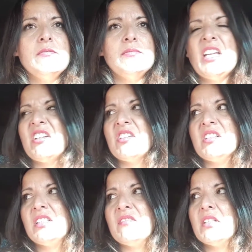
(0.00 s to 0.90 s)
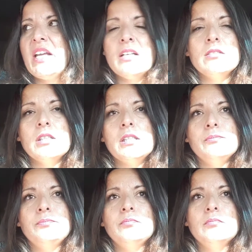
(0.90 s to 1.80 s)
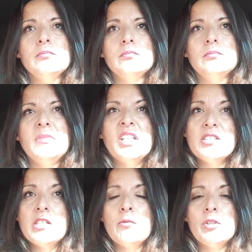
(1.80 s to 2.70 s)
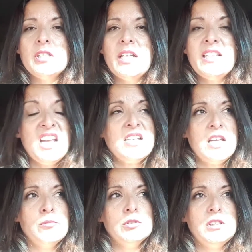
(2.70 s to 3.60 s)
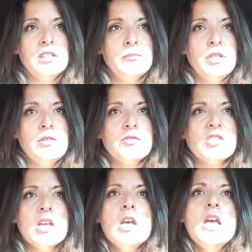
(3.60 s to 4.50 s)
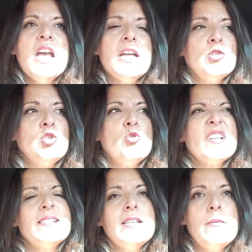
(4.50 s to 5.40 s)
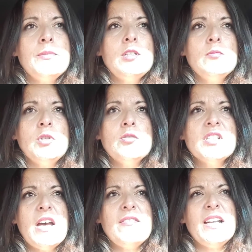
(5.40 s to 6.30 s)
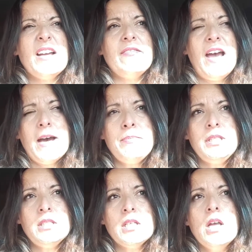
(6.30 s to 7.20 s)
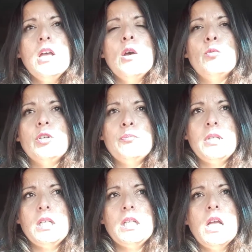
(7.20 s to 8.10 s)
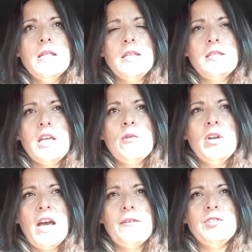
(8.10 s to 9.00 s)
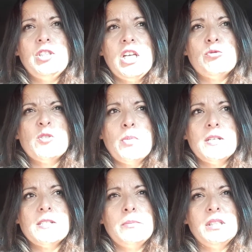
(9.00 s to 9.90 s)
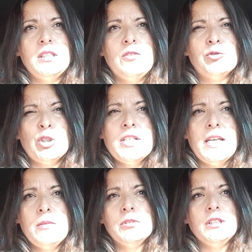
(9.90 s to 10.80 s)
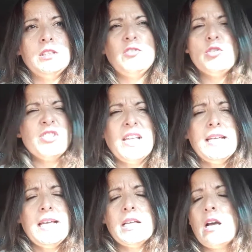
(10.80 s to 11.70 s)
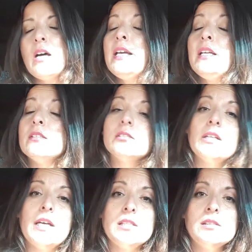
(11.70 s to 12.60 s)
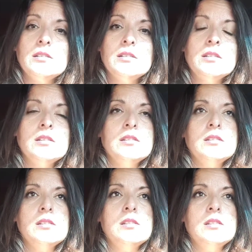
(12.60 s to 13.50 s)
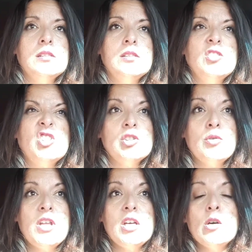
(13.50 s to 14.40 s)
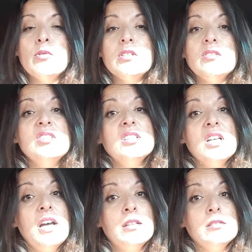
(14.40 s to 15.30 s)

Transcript: couldn't even handle it because they enabled the abuse. And to accept the abuse have happened would mean that they would have to take responsibility for enabling the abuse, and they cannot handle that. So they go into denial